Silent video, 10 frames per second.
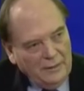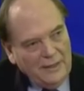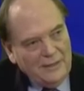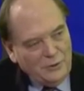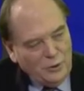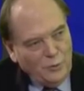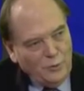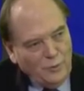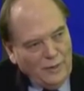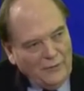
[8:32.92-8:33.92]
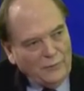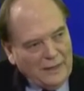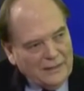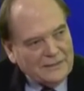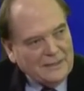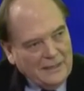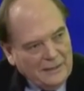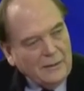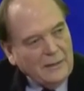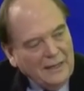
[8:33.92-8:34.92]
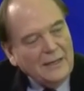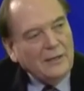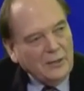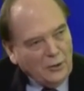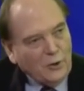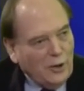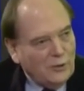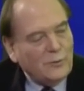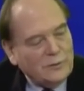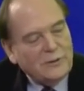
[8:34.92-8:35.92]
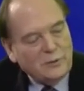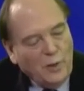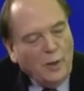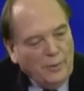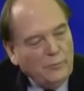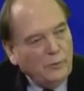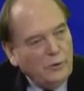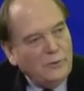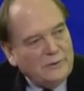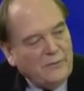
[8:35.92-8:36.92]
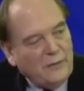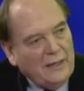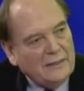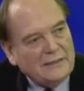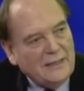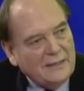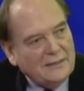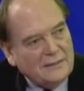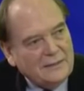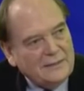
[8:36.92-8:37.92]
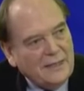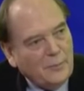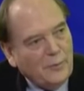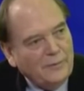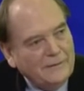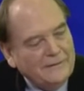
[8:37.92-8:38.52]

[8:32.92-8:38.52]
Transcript: into Afghanistan, and then other countries as well, but we'll use Afghanistan as the example.